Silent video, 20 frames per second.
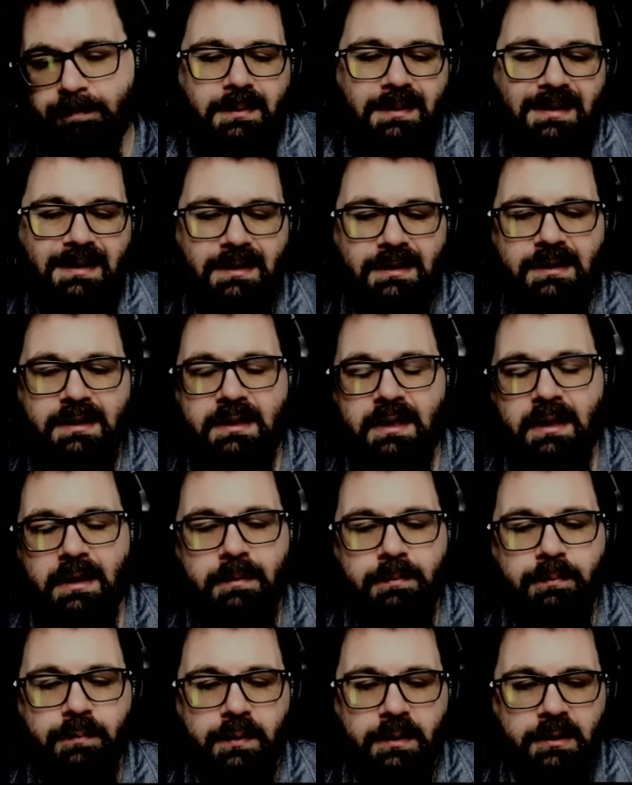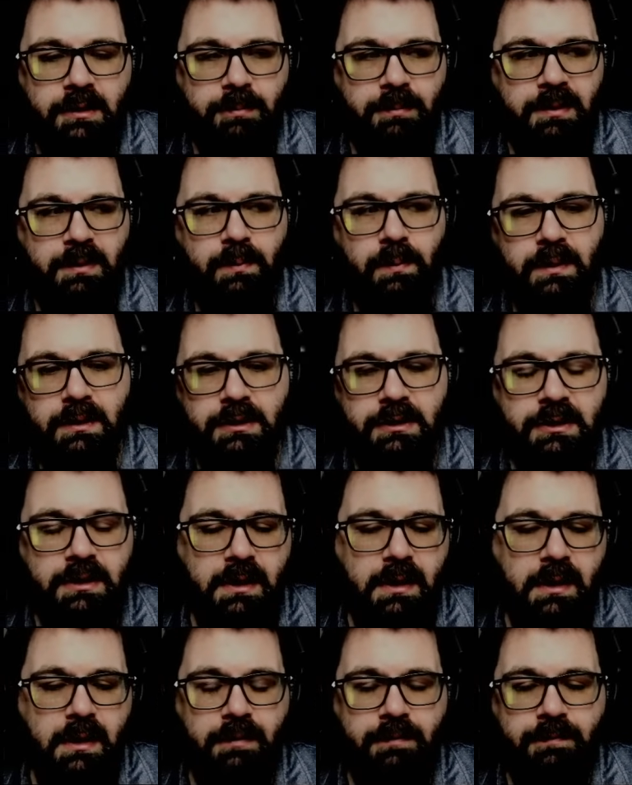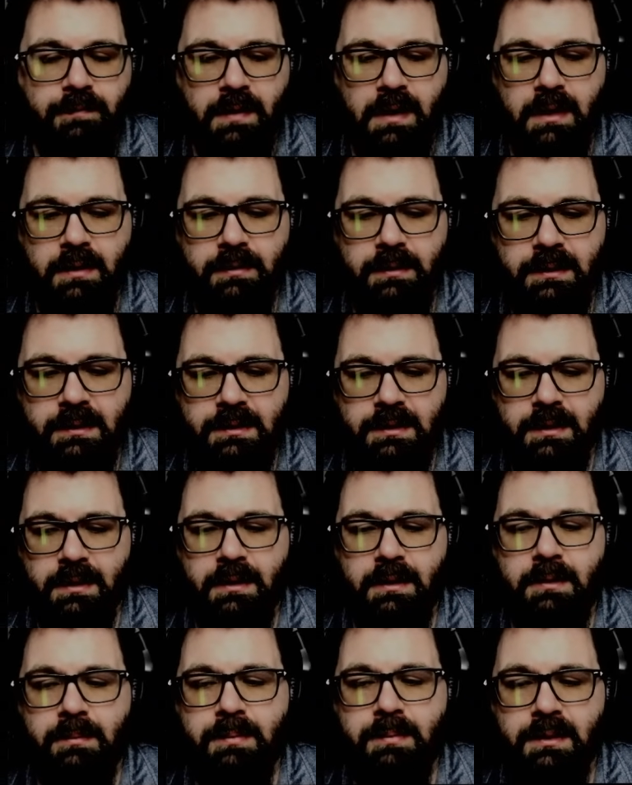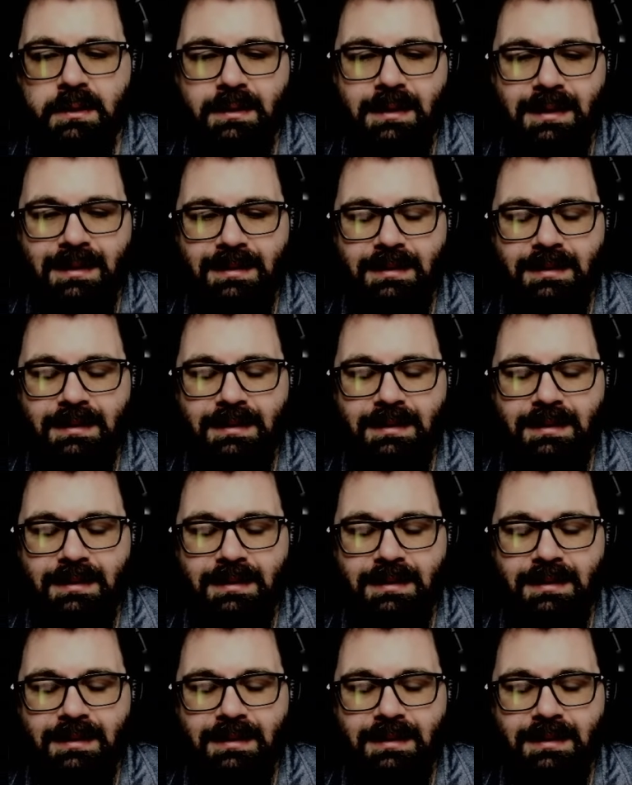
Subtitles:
So it does set up for it to be 1 shot in the following turn, but